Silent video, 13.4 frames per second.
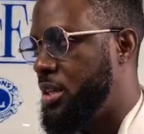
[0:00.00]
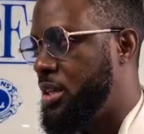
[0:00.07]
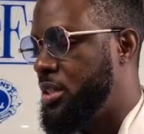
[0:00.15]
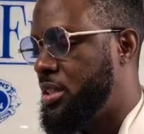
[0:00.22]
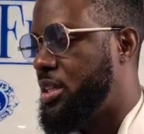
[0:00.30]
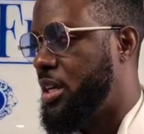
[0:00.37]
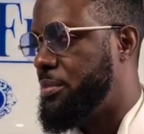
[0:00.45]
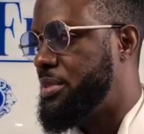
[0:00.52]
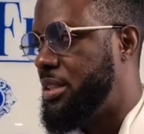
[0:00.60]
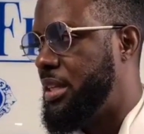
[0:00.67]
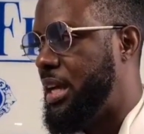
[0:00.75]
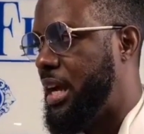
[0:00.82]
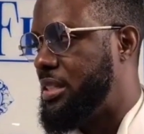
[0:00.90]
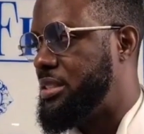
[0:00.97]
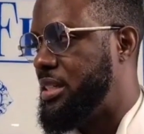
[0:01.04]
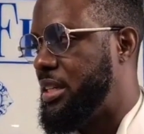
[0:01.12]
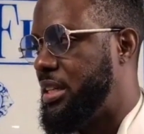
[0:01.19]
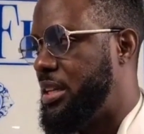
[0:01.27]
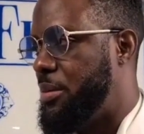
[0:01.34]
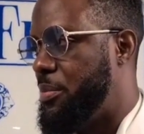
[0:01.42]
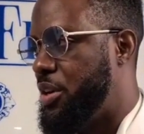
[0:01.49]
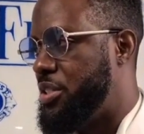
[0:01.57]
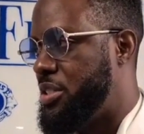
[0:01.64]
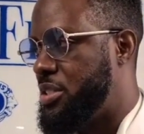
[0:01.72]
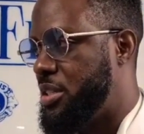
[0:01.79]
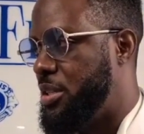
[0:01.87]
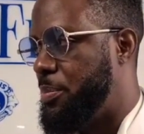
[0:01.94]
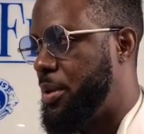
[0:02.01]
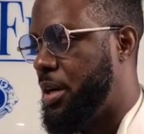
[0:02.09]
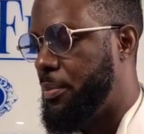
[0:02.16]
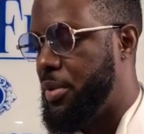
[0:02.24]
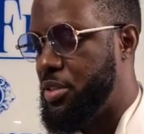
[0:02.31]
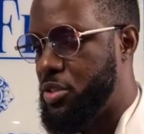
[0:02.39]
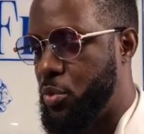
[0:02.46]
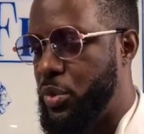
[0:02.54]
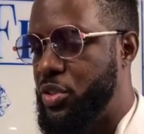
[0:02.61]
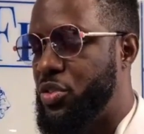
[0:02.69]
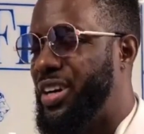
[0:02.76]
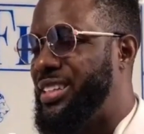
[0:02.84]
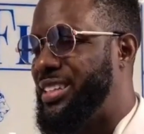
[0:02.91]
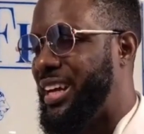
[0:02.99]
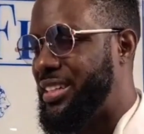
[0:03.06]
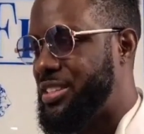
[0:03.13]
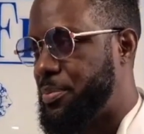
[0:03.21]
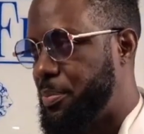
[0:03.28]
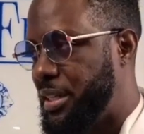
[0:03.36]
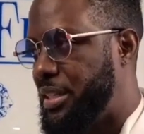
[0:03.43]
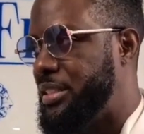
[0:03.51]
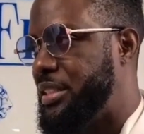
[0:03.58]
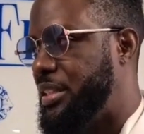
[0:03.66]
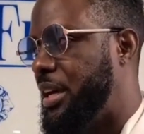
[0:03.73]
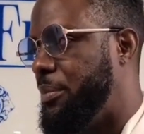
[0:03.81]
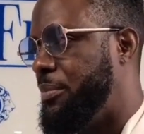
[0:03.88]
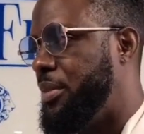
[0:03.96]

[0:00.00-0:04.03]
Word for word: to come to the accident and emergency department. So you try to explain to them